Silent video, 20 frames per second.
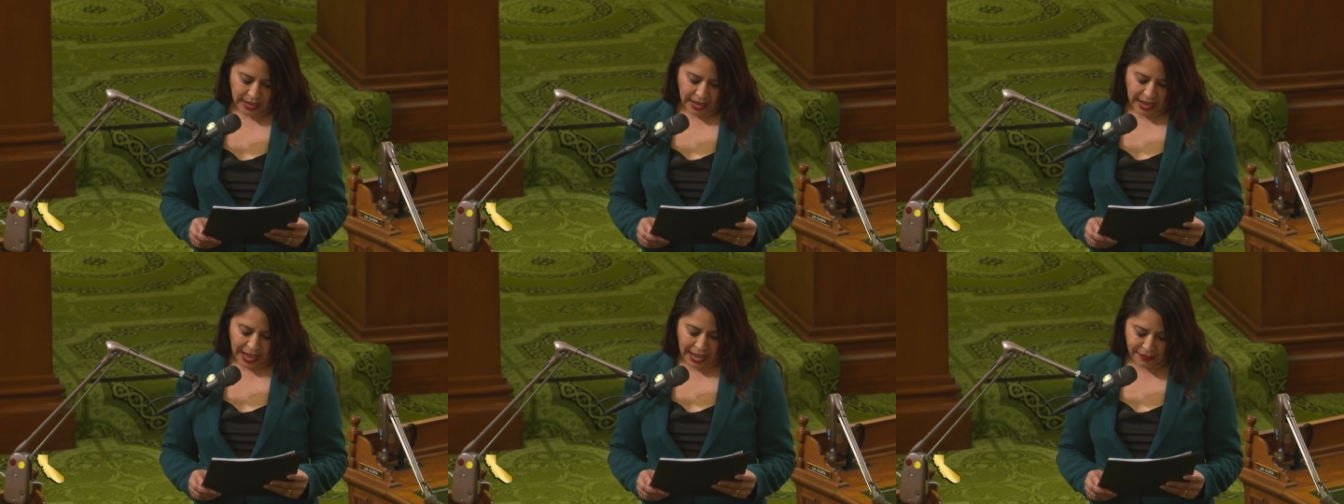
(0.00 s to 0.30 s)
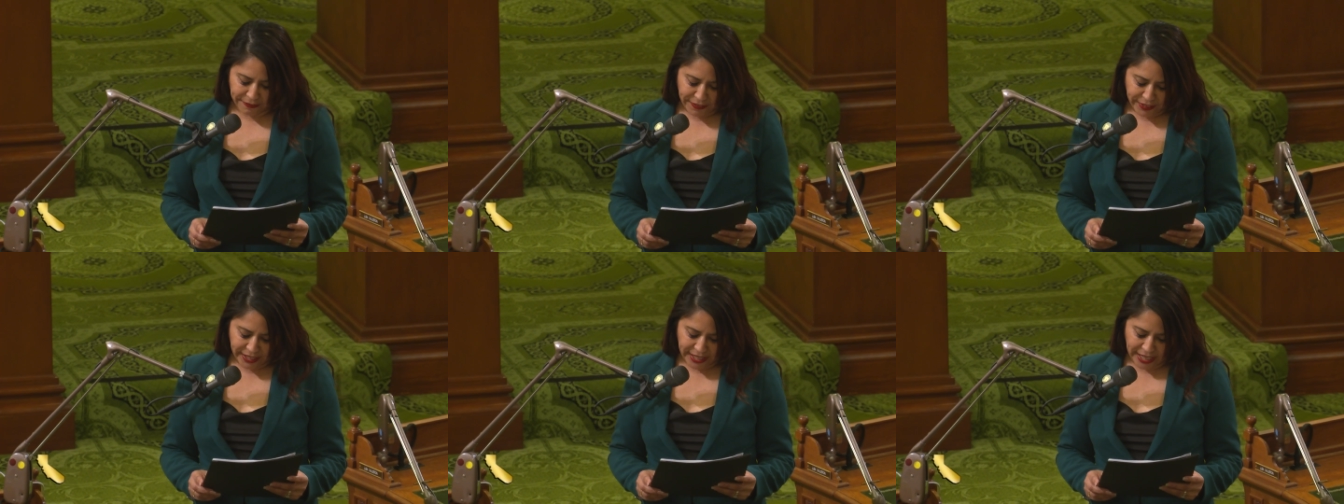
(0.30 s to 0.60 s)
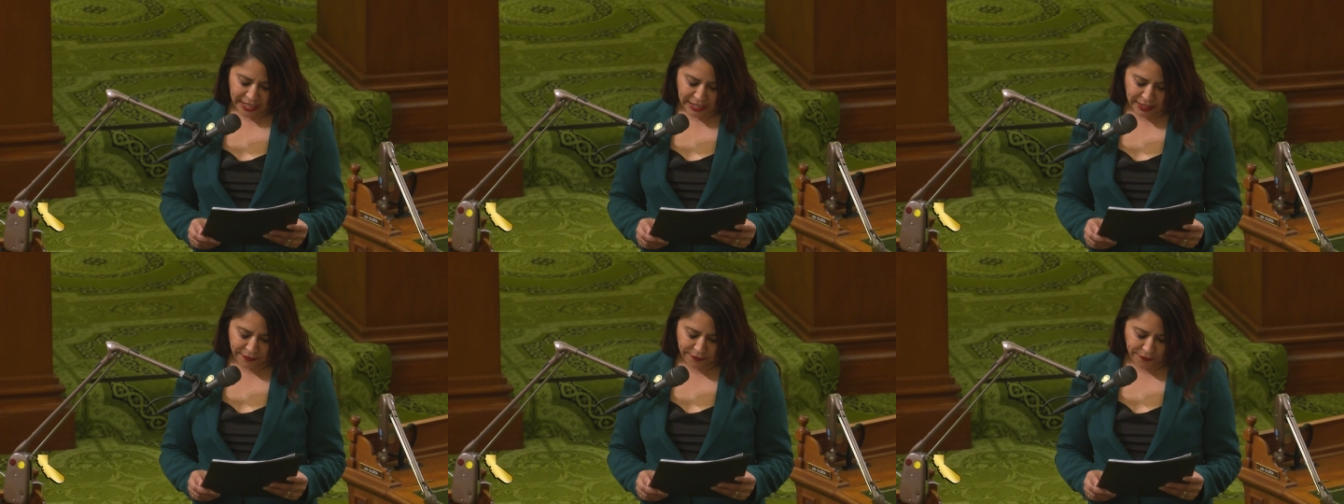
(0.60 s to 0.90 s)

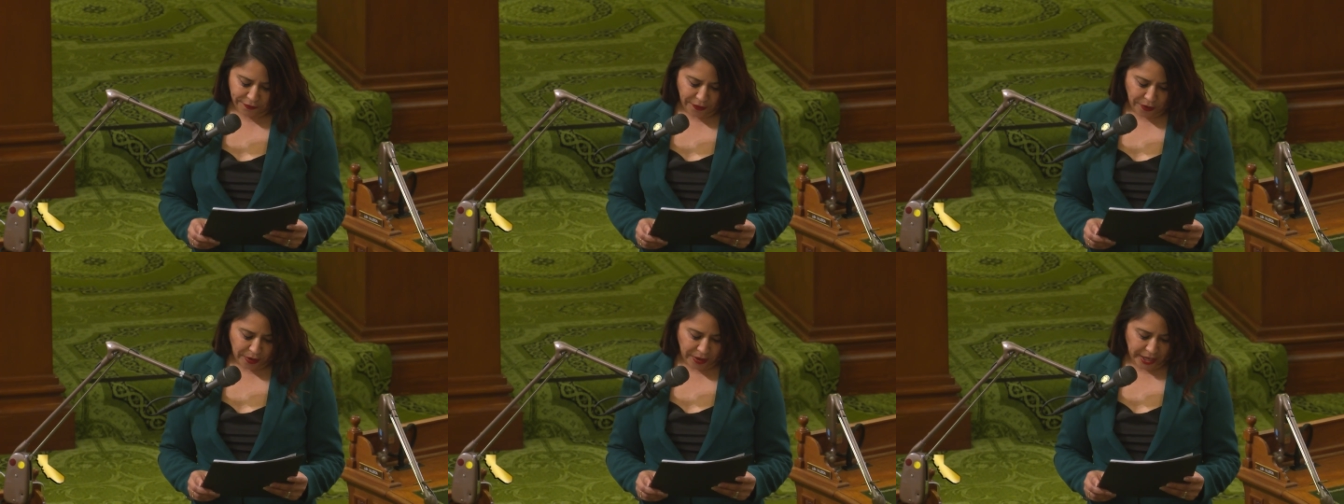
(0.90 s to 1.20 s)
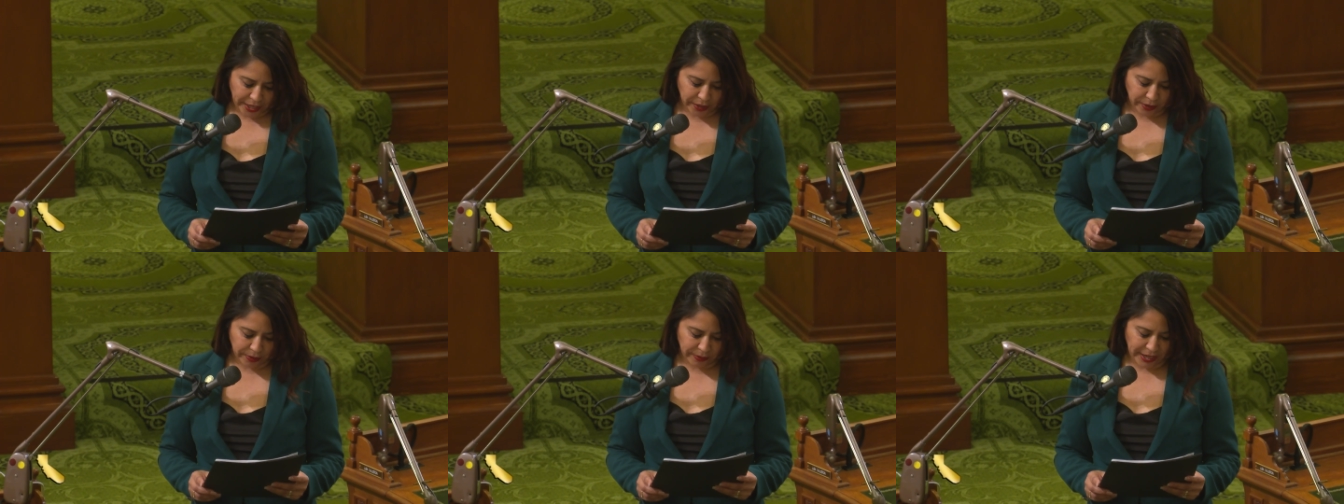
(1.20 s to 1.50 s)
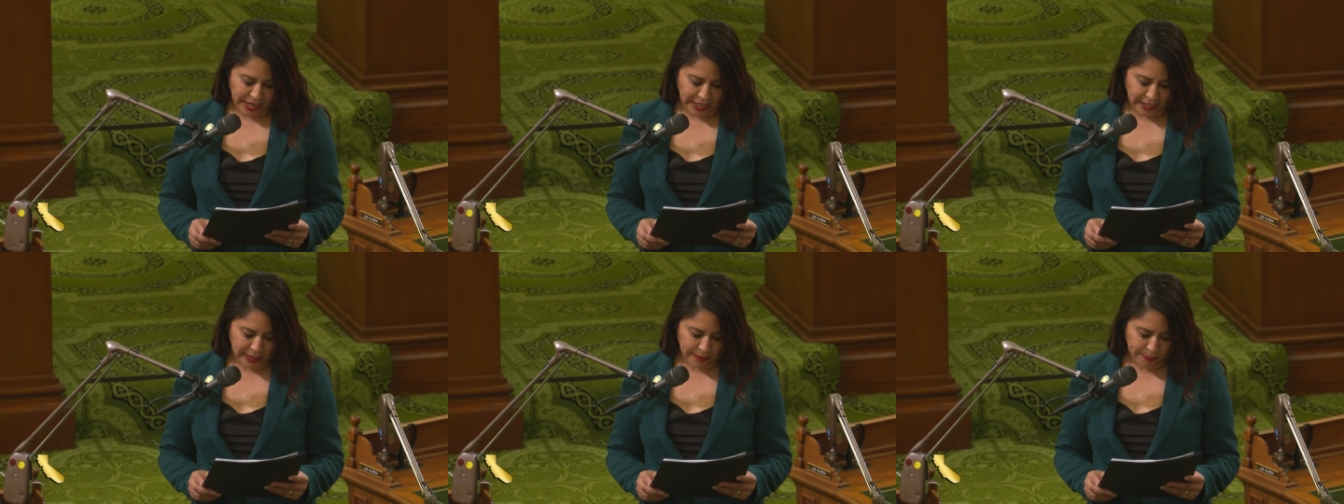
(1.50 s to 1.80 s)
advocating for and
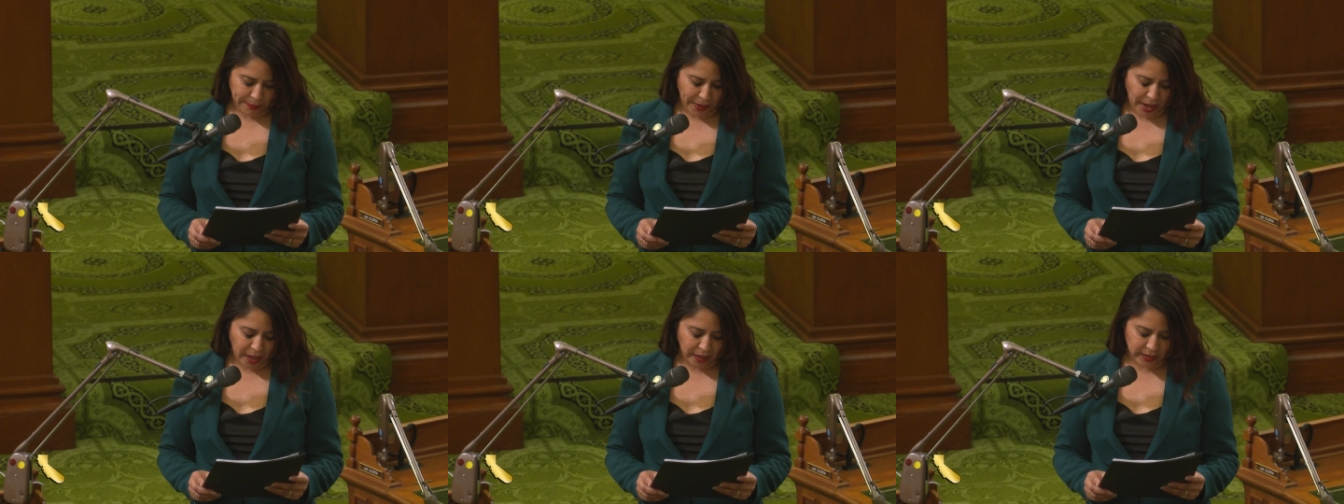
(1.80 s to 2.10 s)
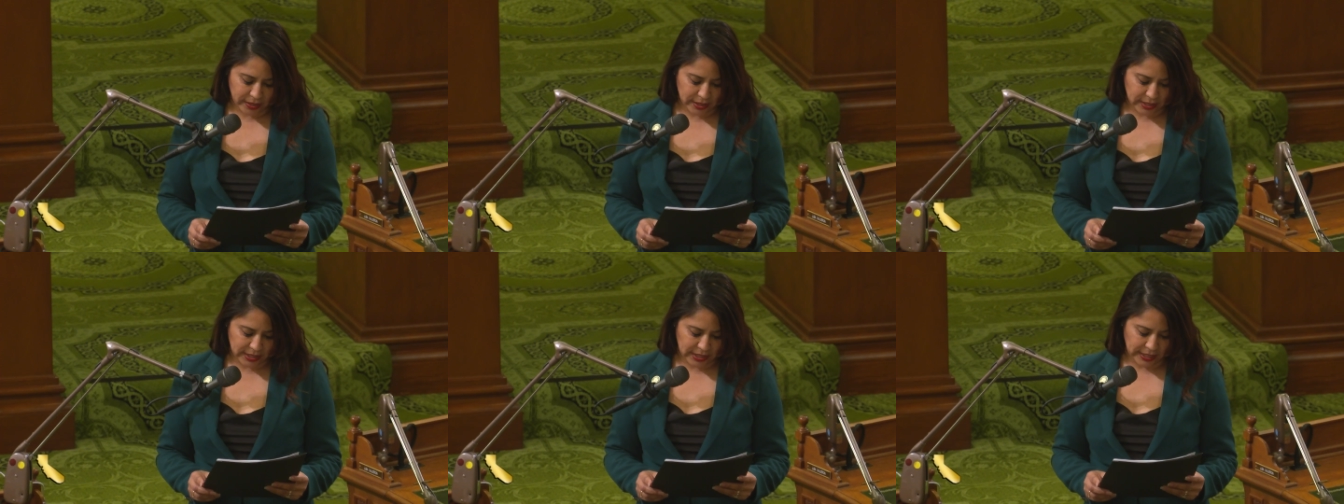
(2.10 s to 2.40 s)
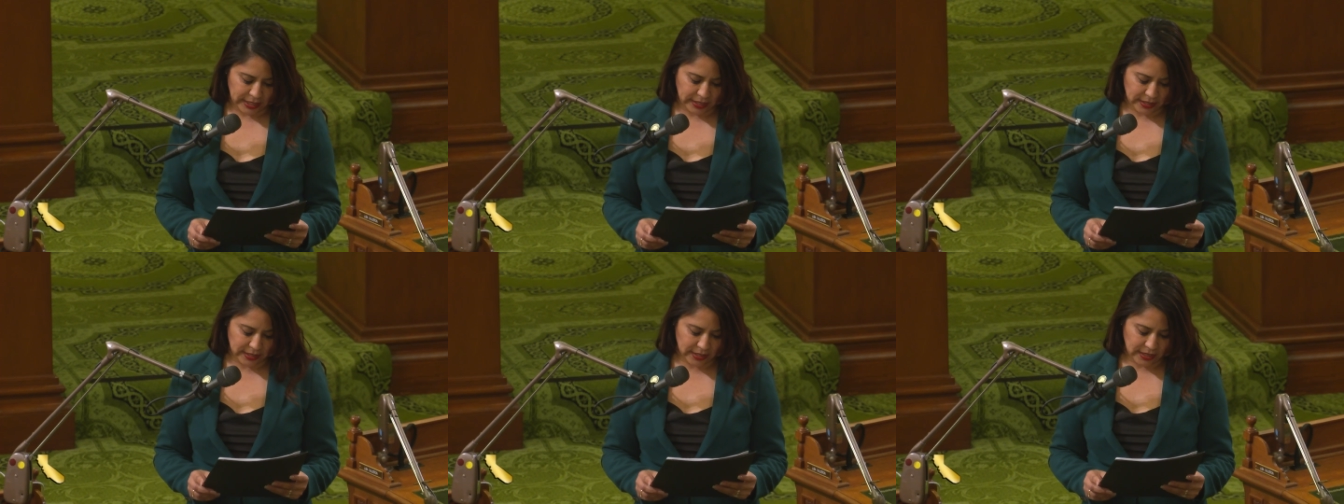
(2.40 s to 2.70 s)
creating
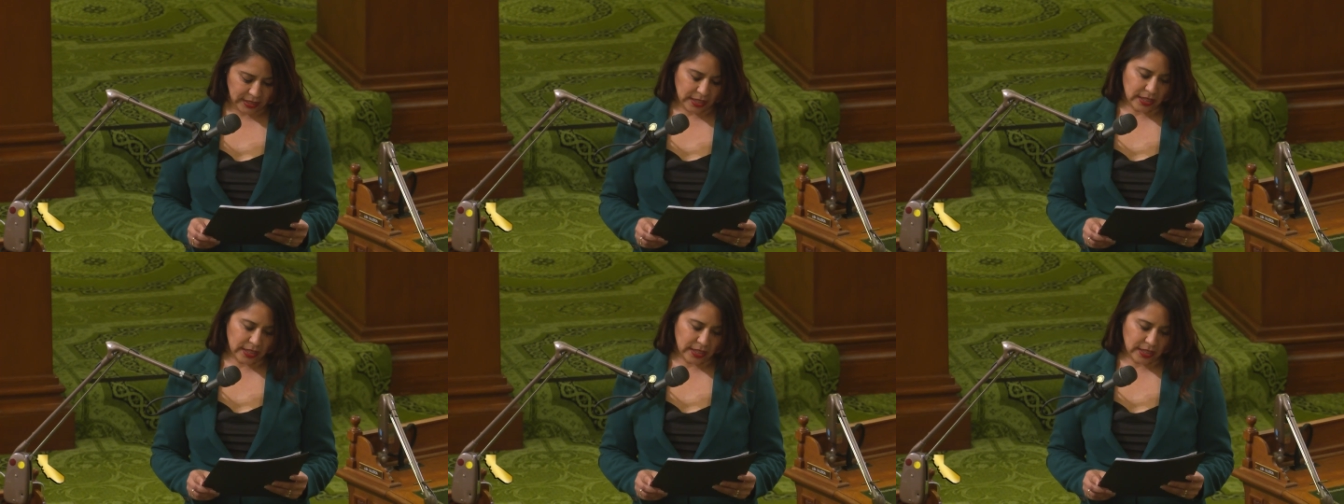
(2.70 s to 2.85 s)
policies